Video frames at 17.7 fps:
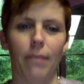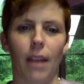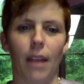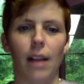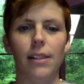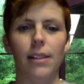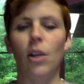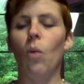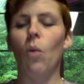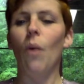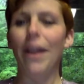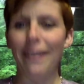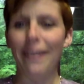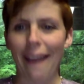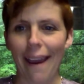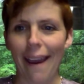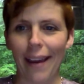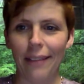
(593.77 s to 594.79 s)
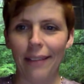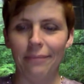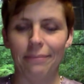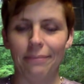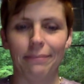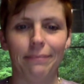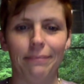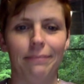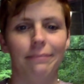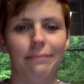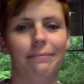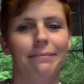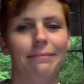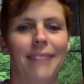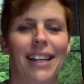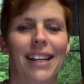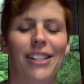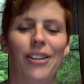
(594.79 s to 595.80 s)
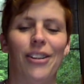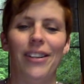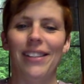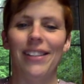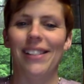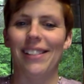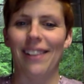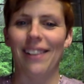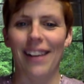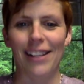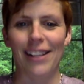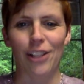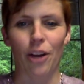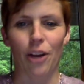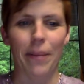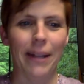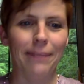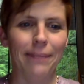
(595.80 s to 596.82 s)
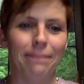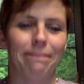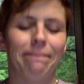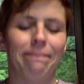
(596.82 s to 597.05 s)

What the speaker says: until one day, during the Sunday sermon,